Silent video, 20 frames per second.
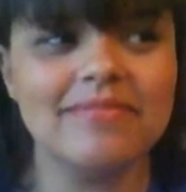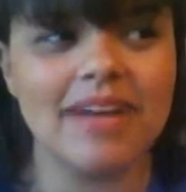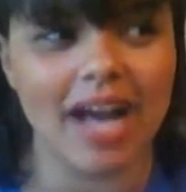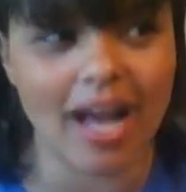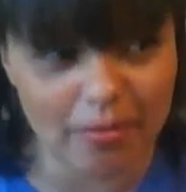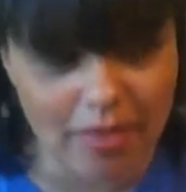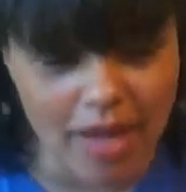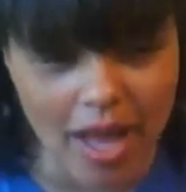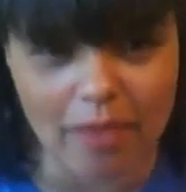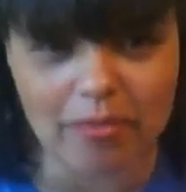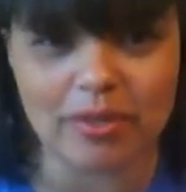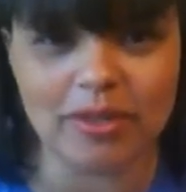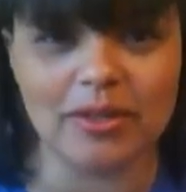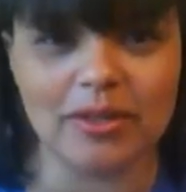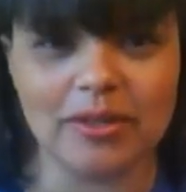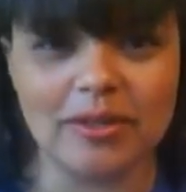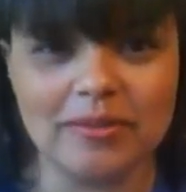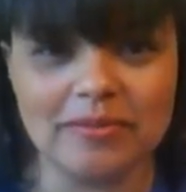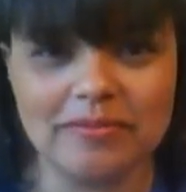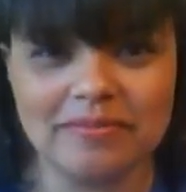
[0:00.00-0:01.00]
I'm a happy
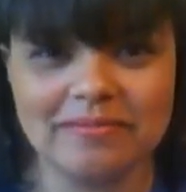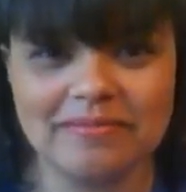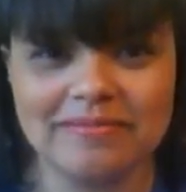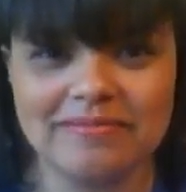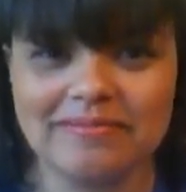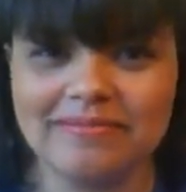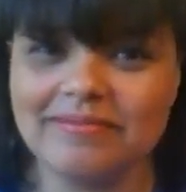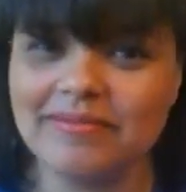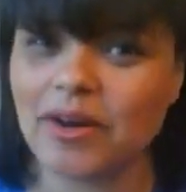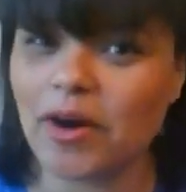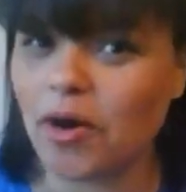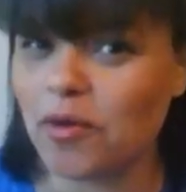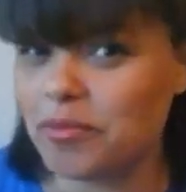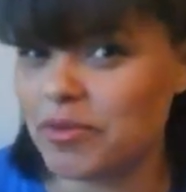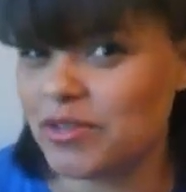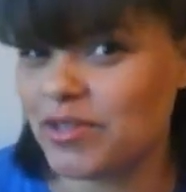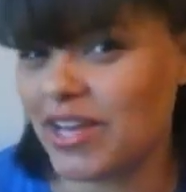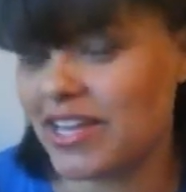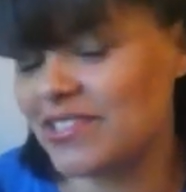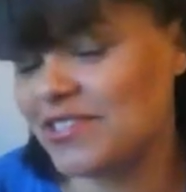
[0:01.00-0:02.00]
girl. Hope
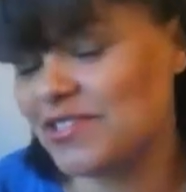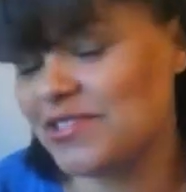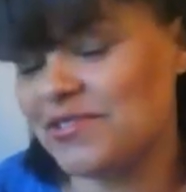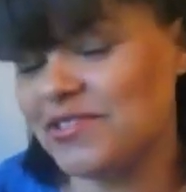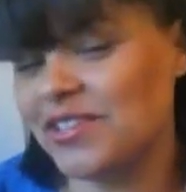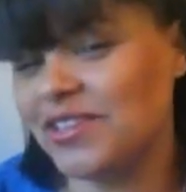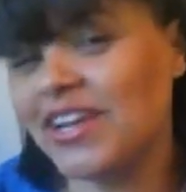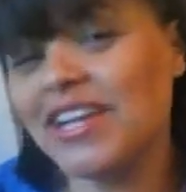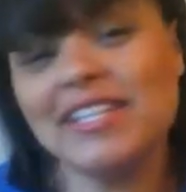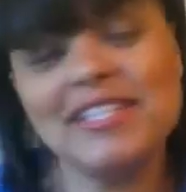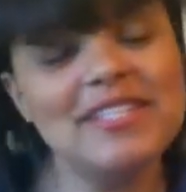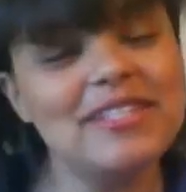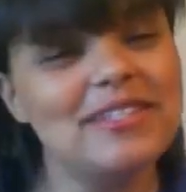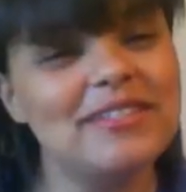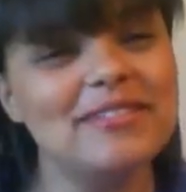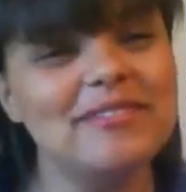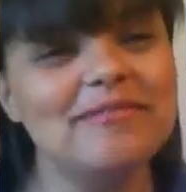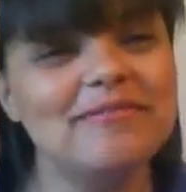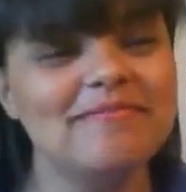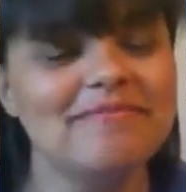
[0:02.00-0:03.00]
you guys are doing great
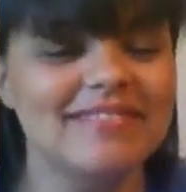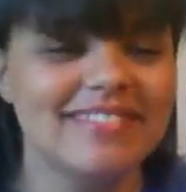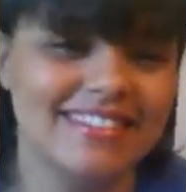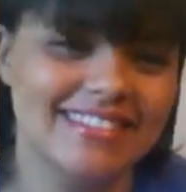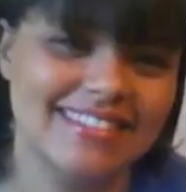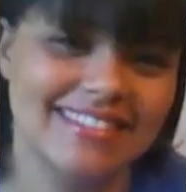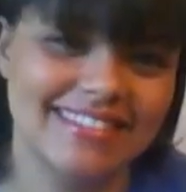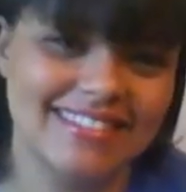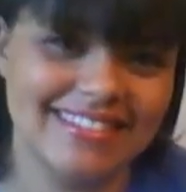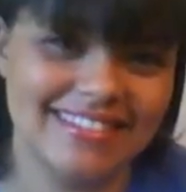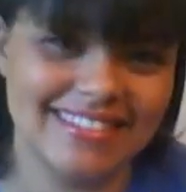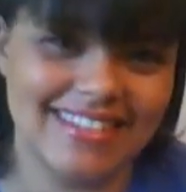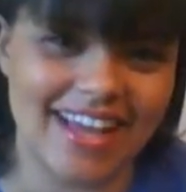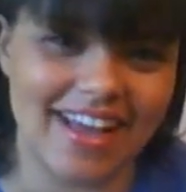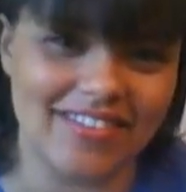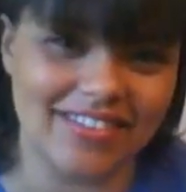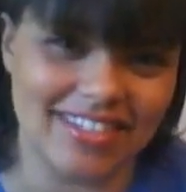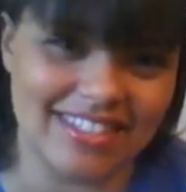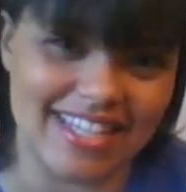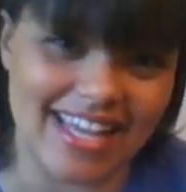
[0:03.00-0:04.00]
too.
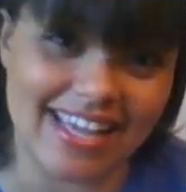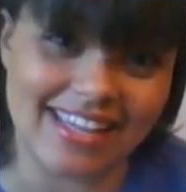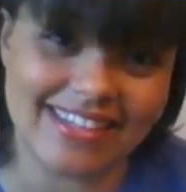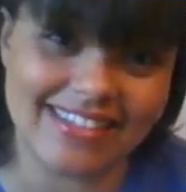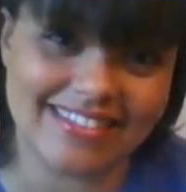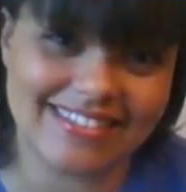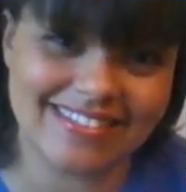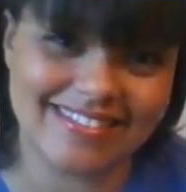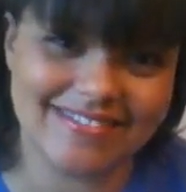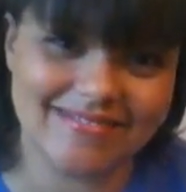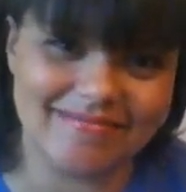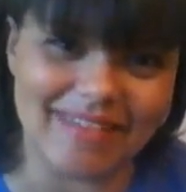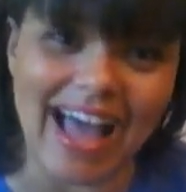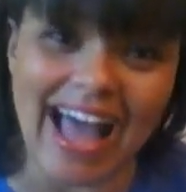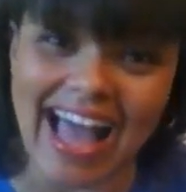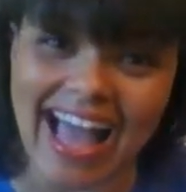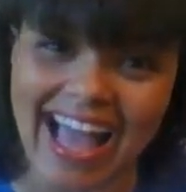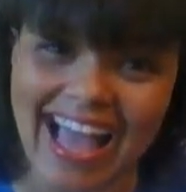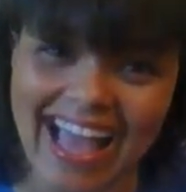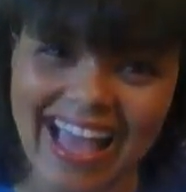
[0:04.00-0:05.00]
Have a good day.
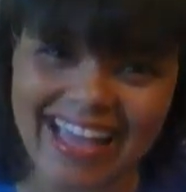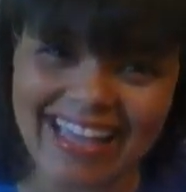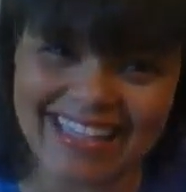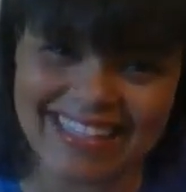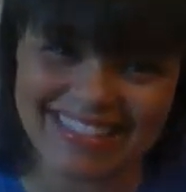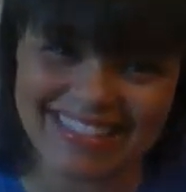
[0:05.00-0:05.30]
Bye.